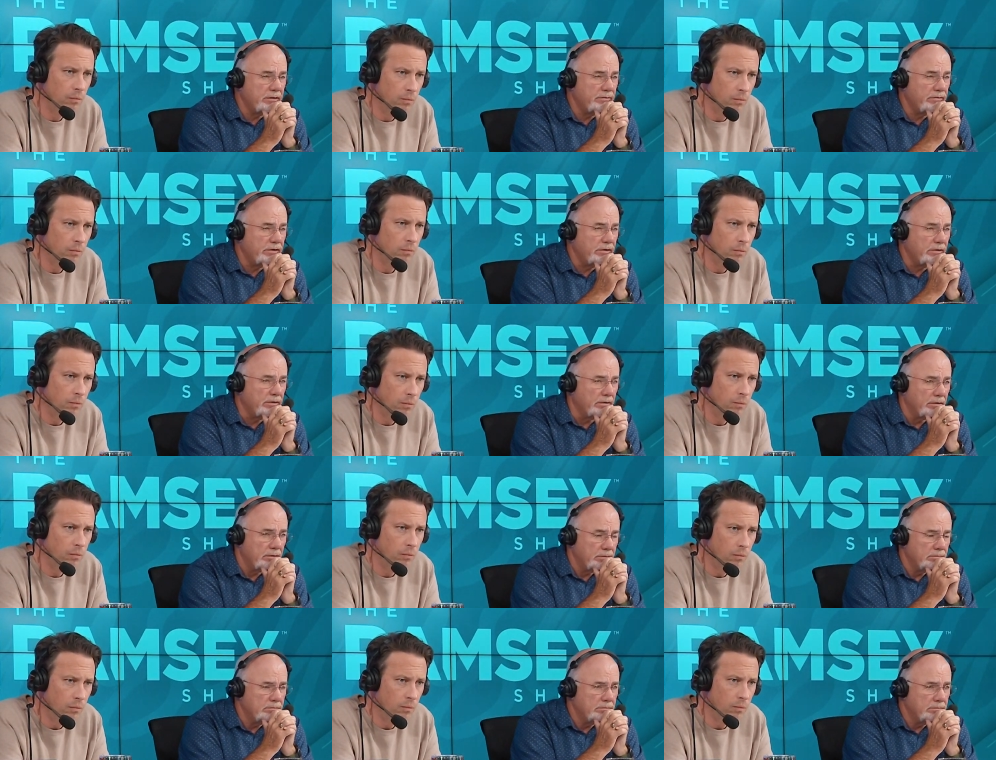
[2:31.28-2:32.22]
Speaker 1: you've learned.
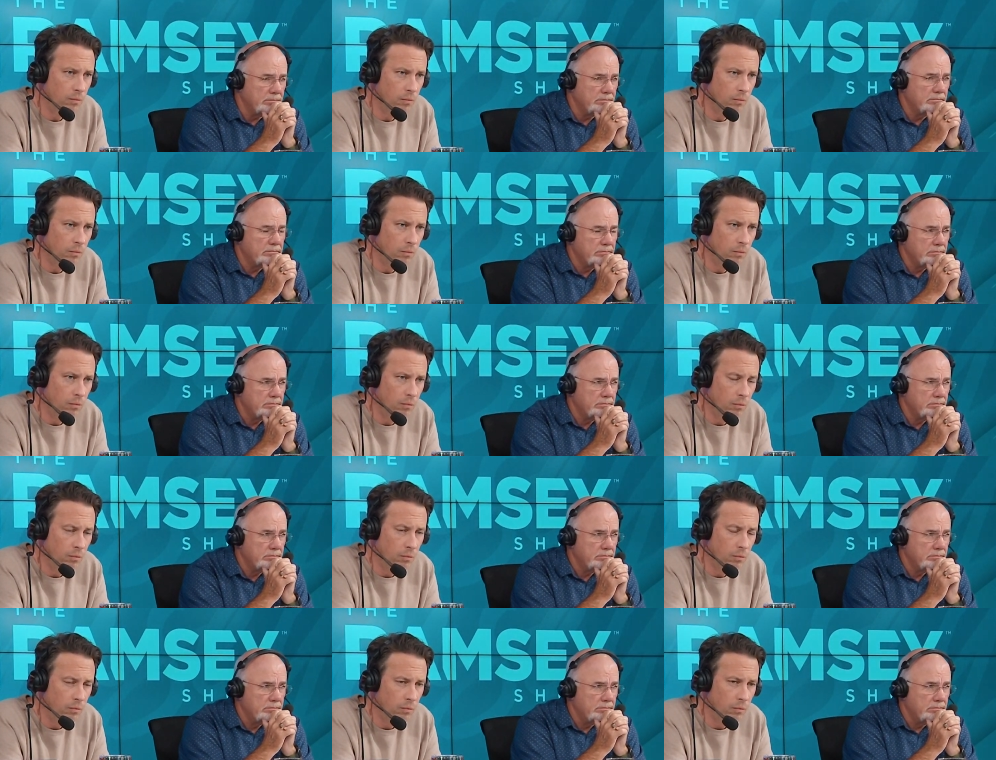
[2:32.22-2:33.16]

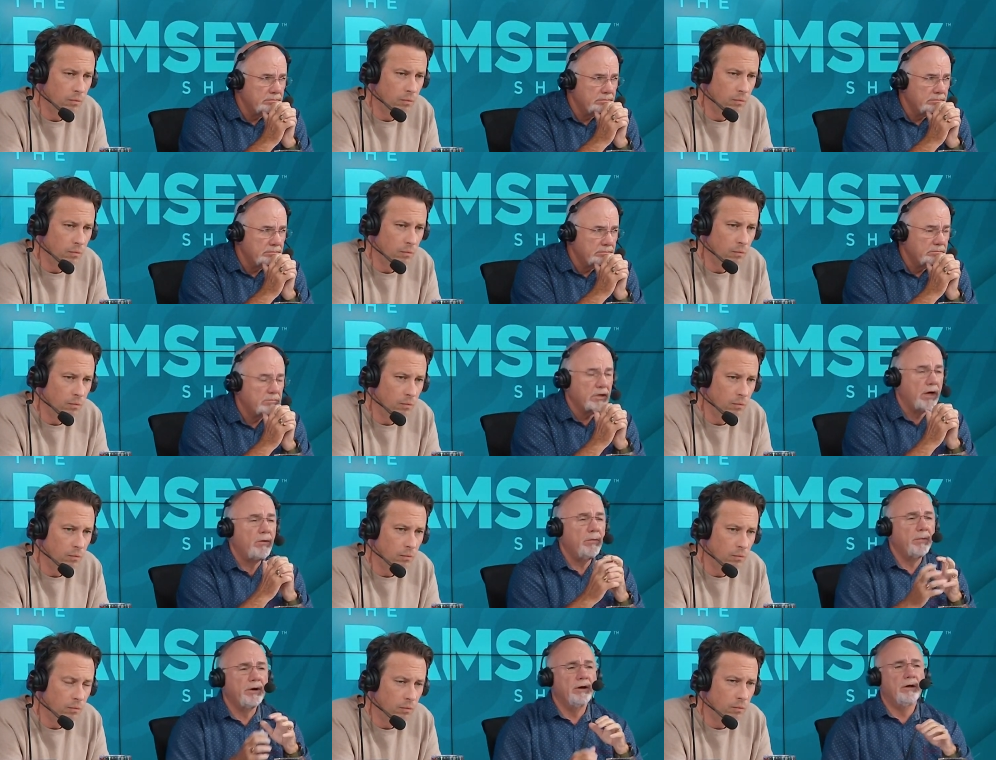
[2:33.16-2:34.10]
Yeah. That
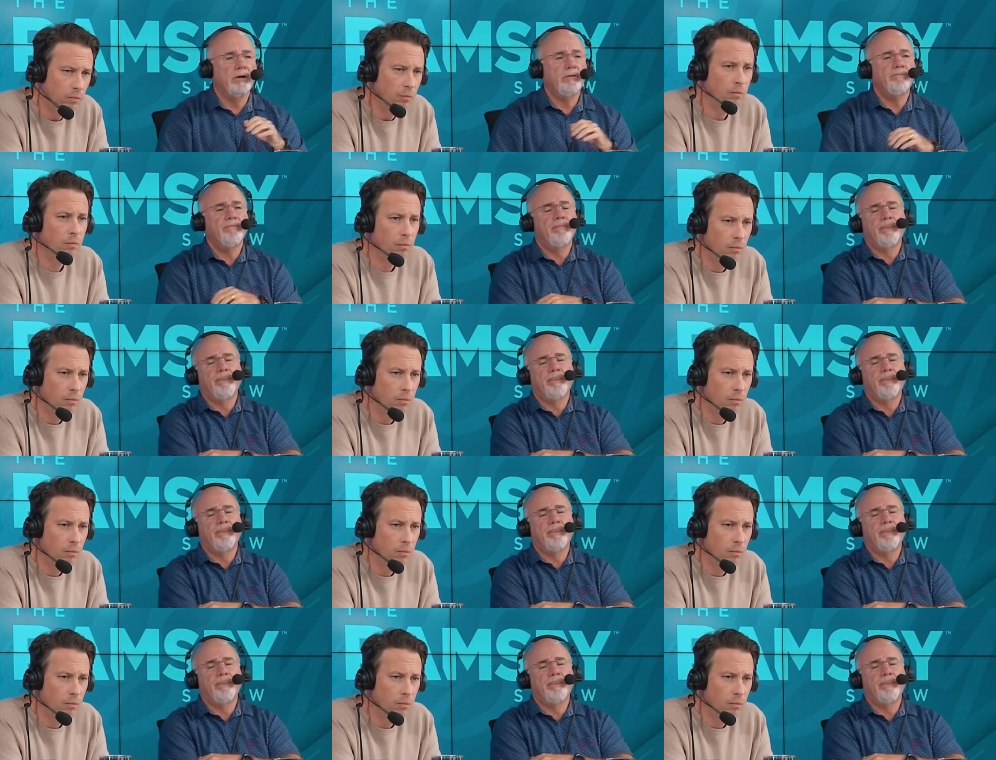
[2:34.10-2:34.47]
would be neat.